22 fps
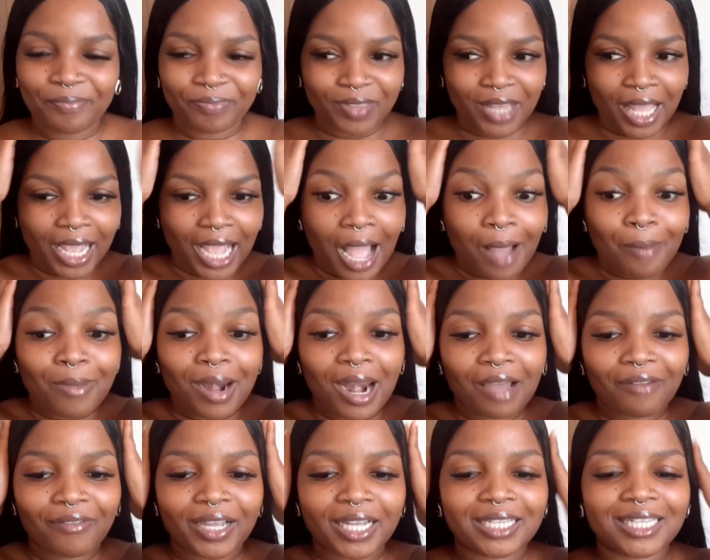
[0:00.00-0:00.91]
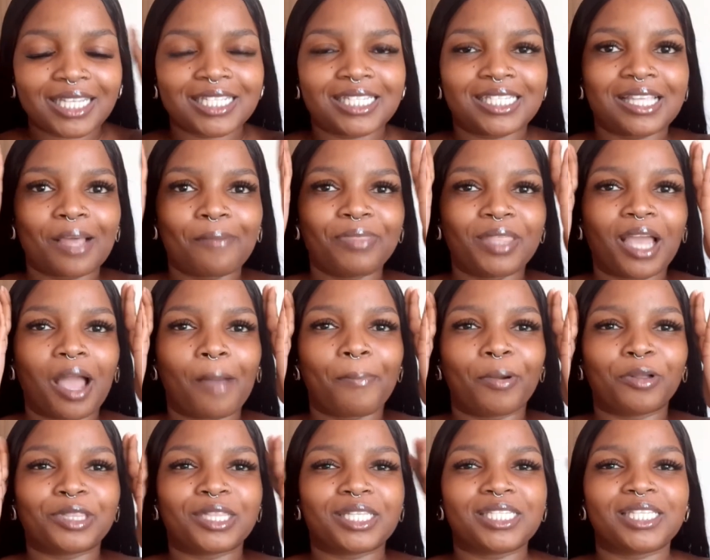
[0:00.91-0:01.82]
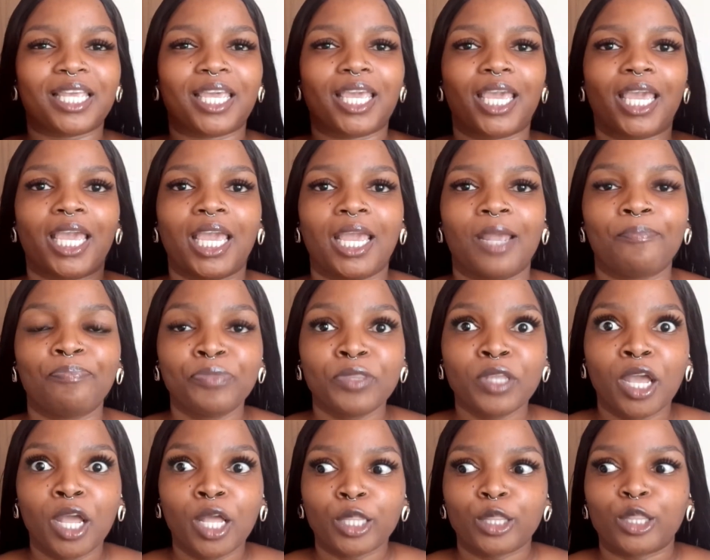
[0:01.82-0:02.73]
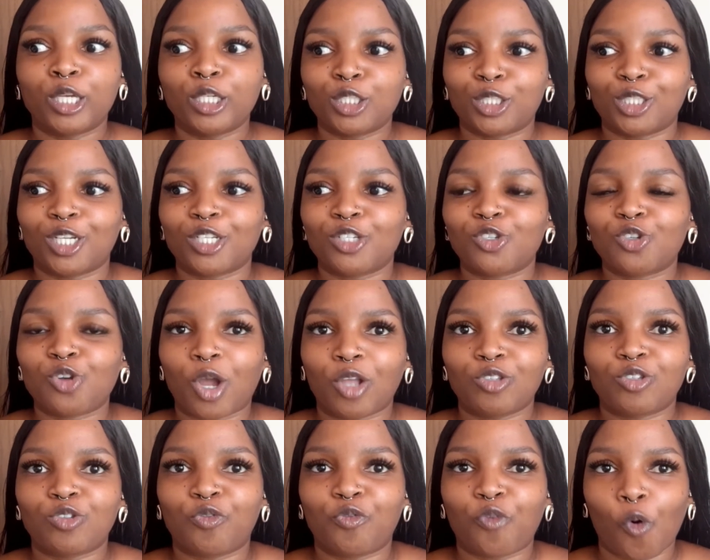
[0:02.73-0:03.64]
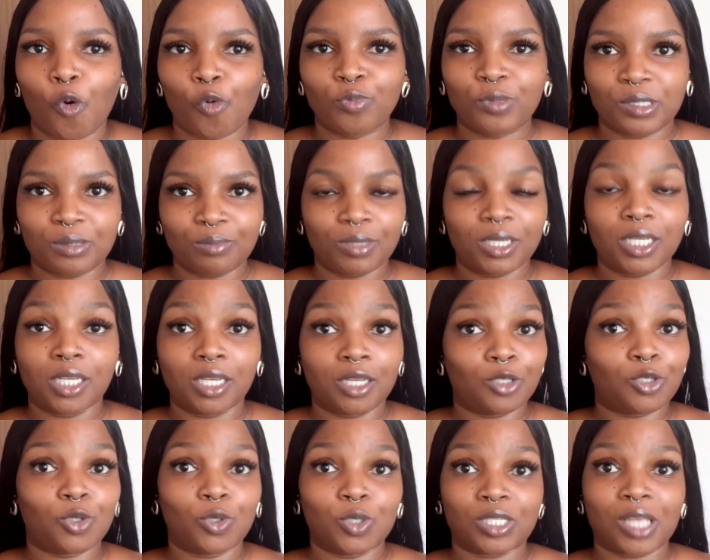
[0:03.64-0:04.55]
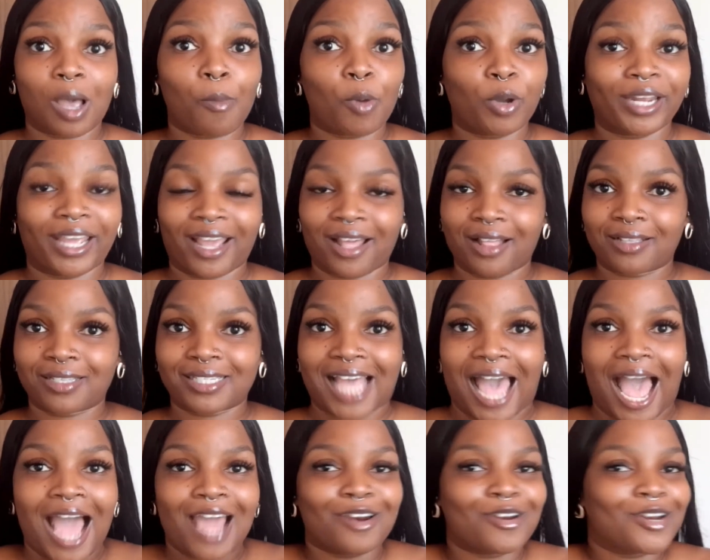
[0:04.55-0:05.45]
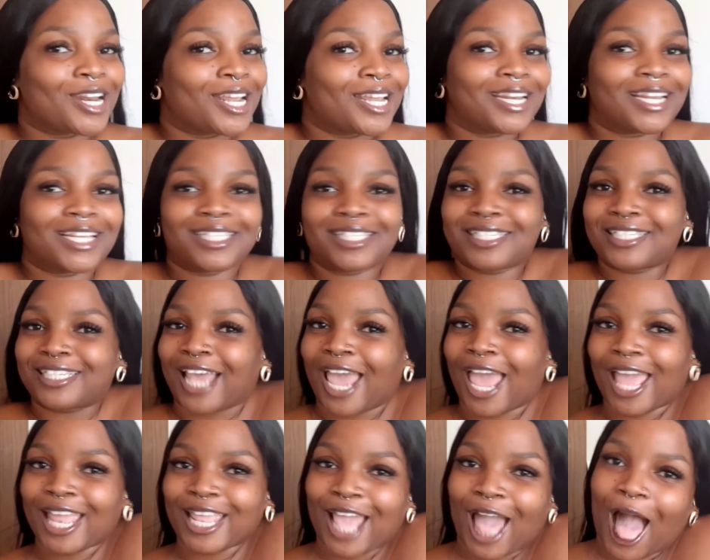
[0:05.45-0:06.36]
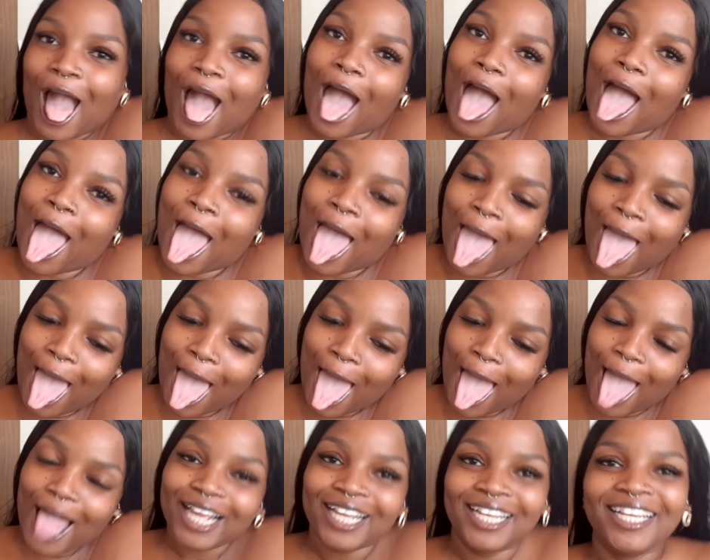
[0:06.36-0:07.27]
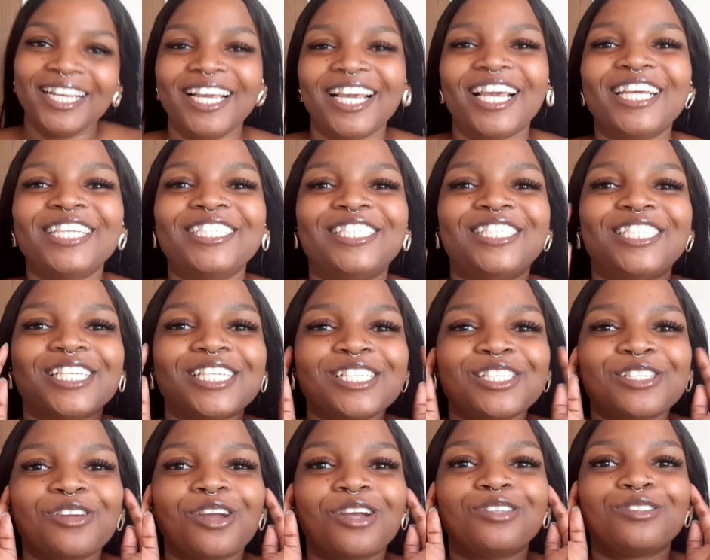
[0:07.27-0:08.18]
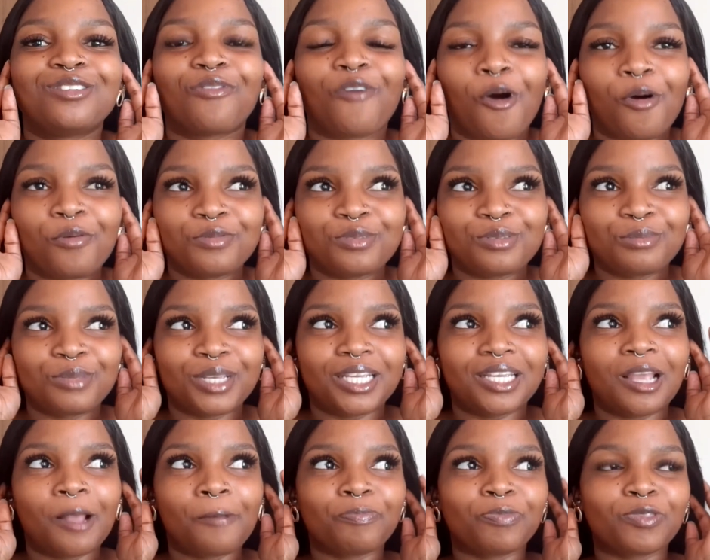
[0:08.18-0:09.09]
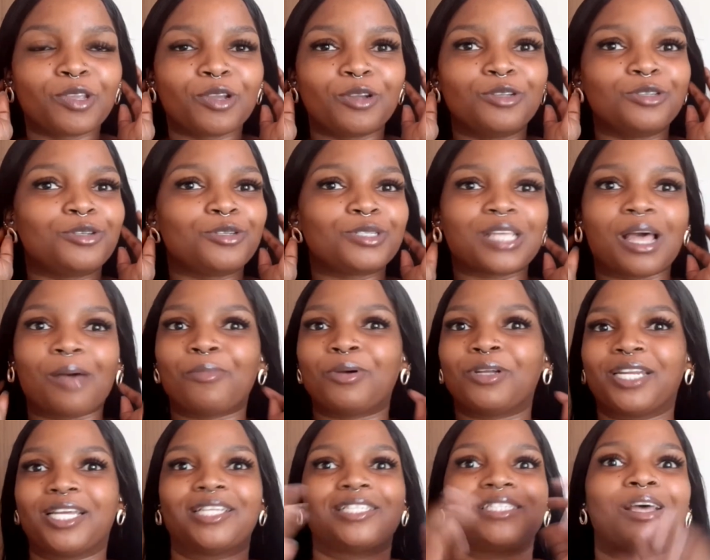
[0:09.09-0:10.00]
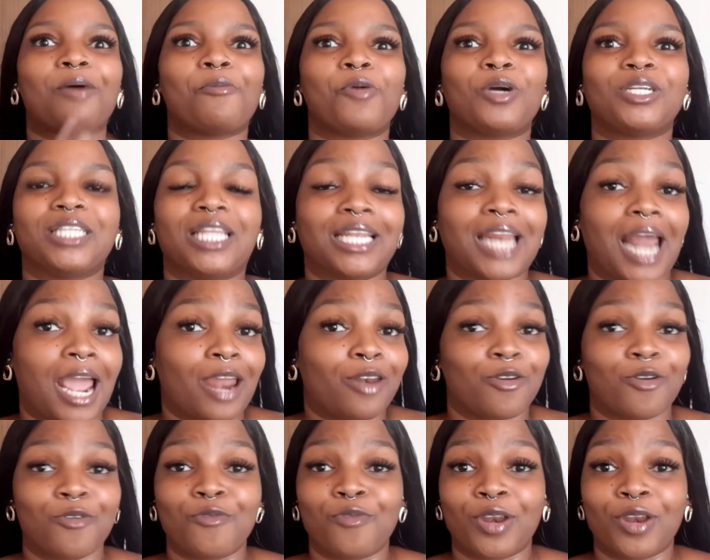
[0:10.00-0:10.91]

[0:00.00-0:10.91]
Like, I'm loving it. There's something about this hair that just transforms me into someone else. I don't understand, yeah. It just transforms me into someone else, someone that I don't